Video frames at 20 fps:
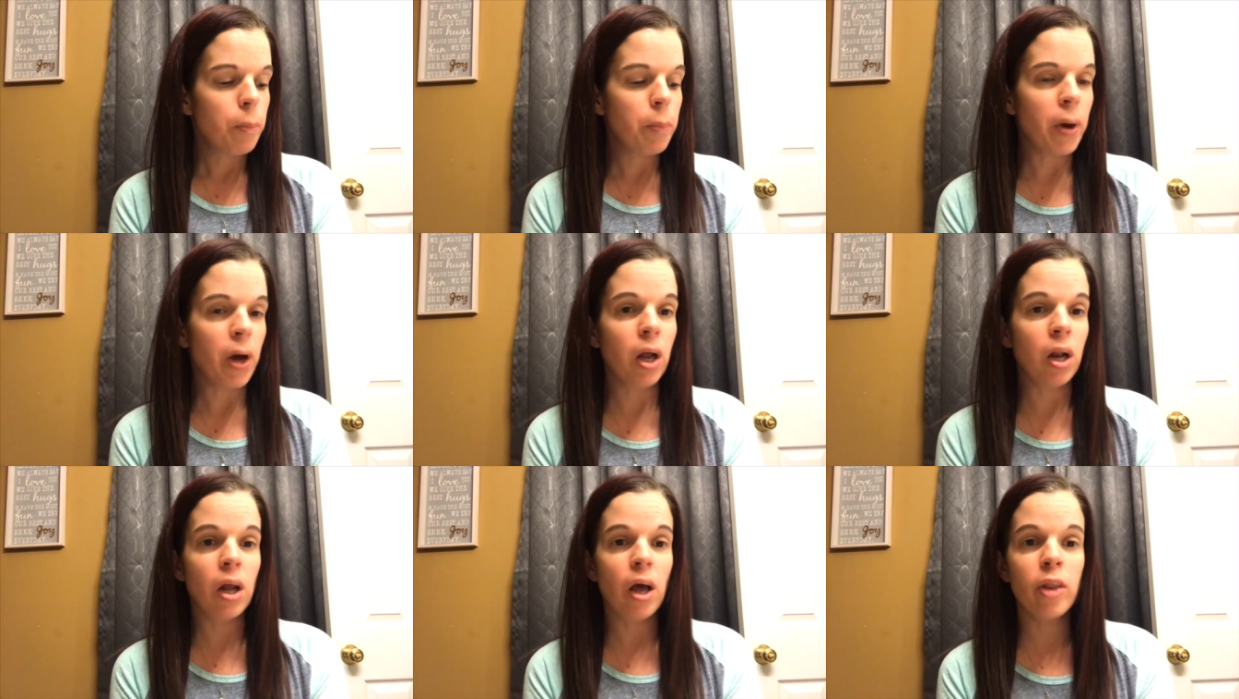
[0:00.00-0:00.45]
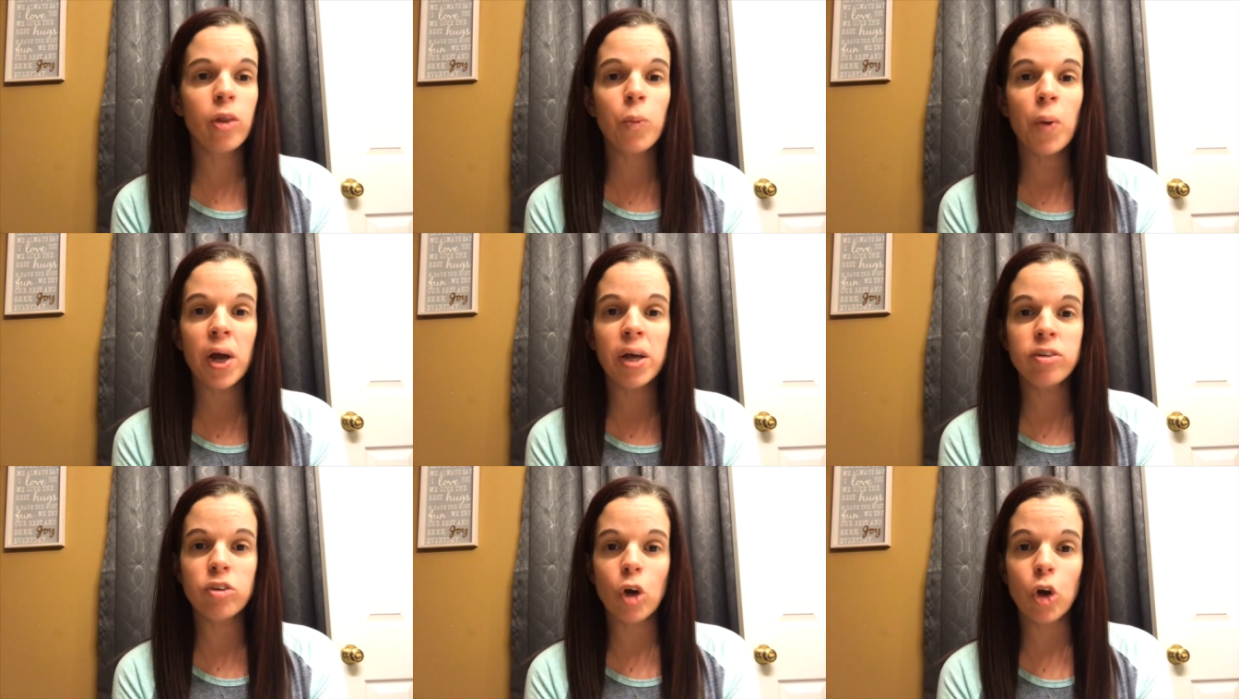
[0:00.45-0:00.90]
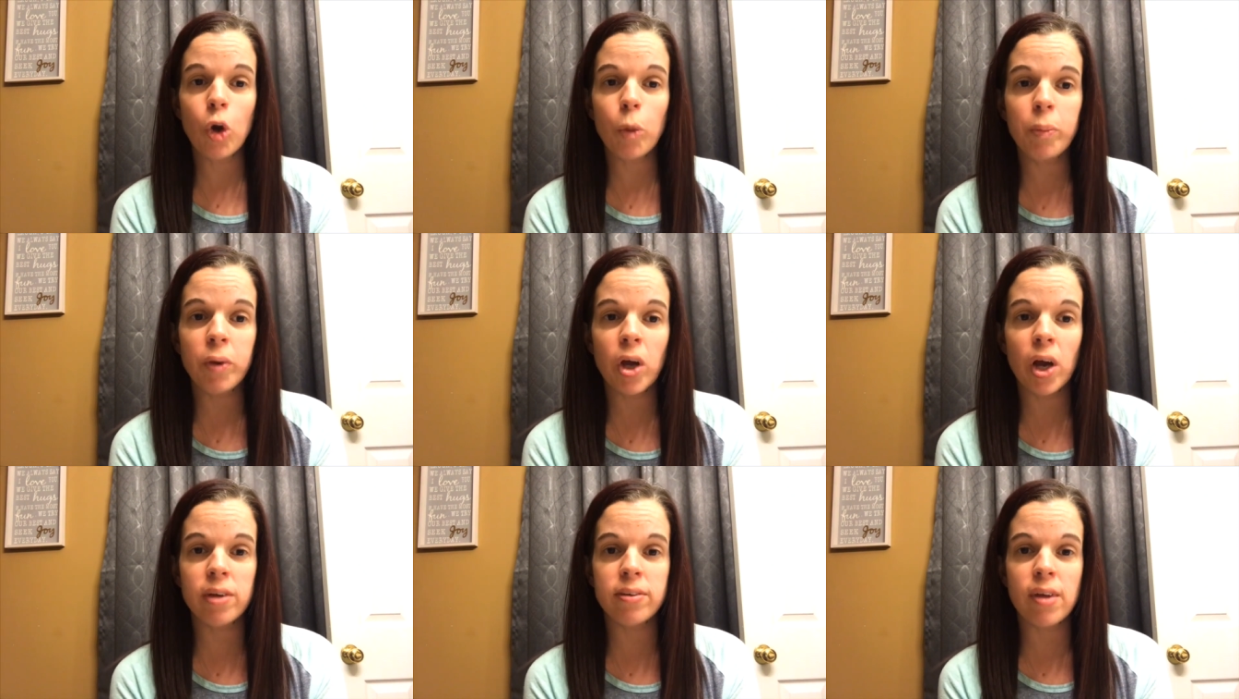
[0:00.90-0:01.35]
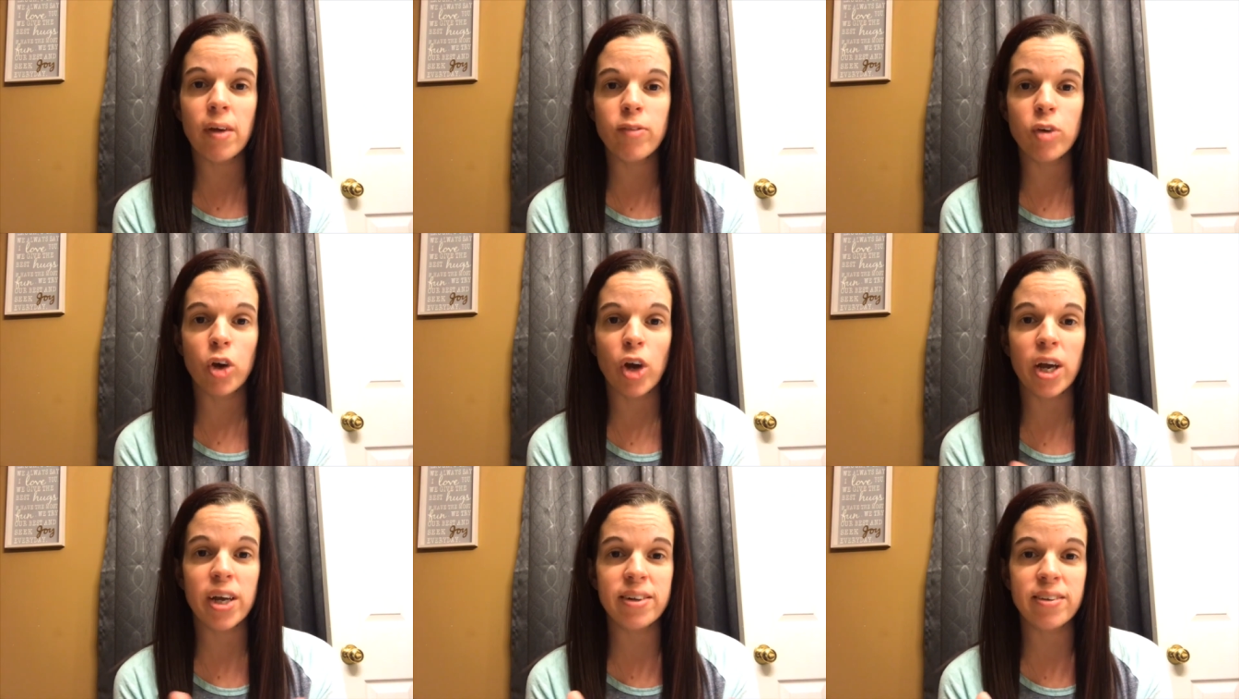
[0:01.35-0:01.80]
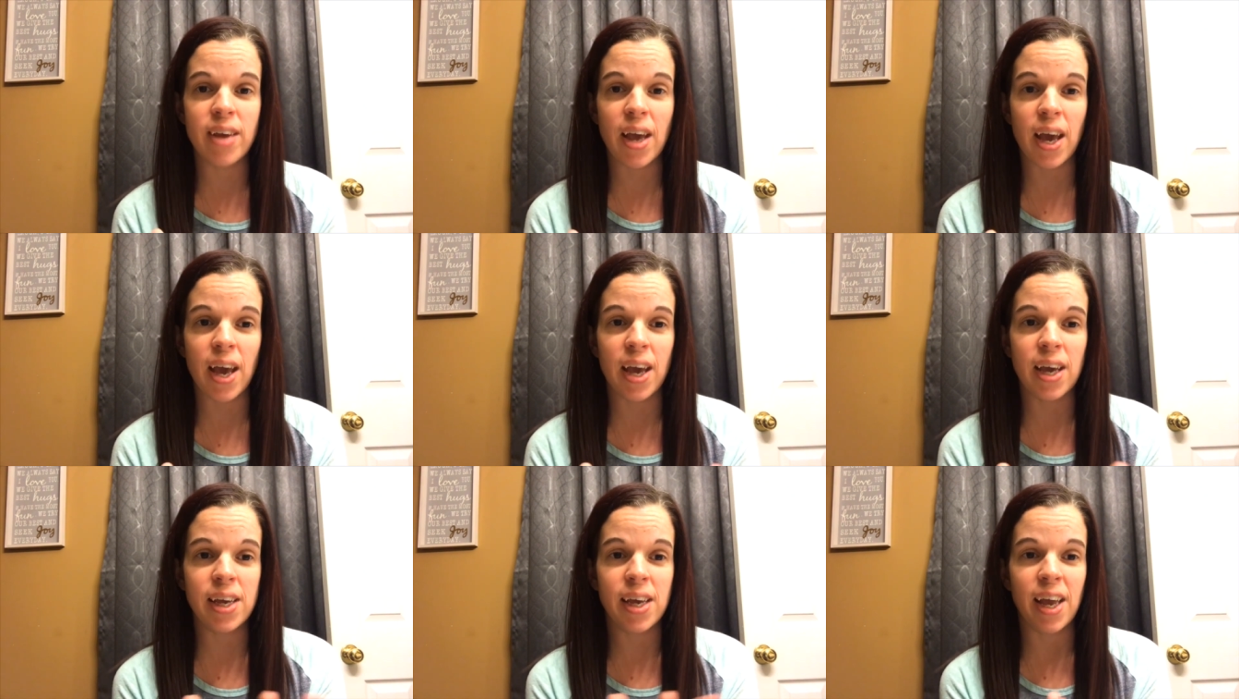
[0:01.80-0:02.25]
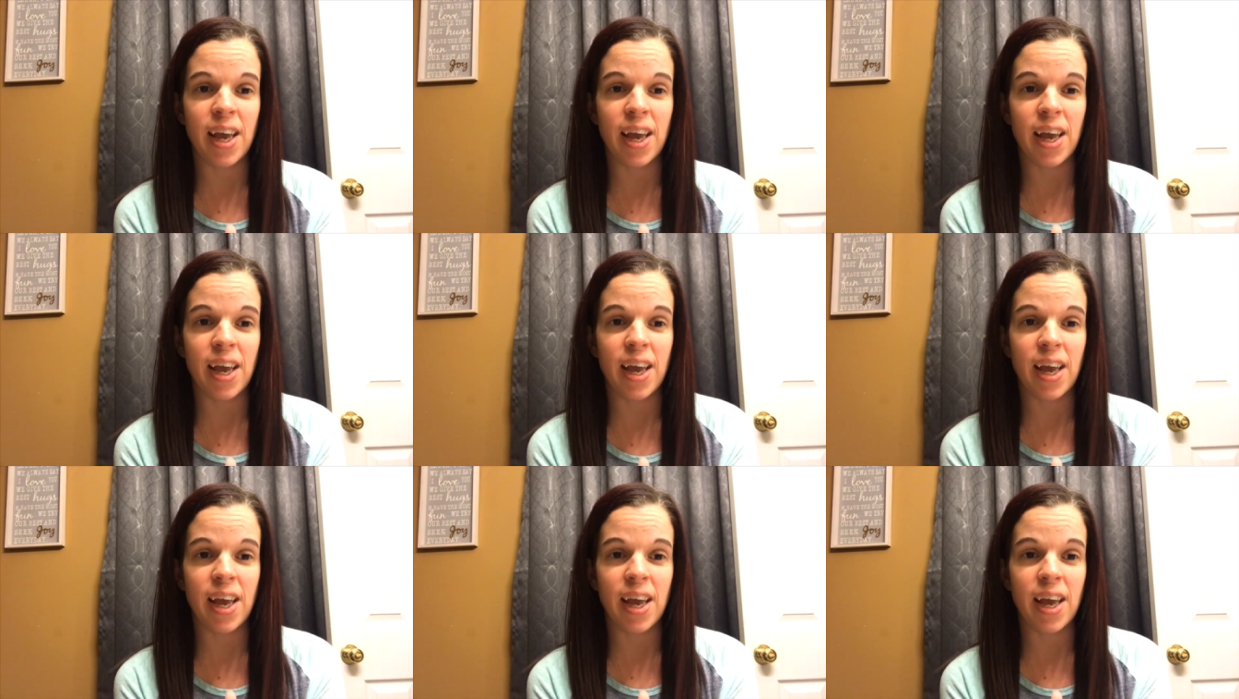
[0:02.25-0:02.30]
But otherwise, I hope you guys have a great day,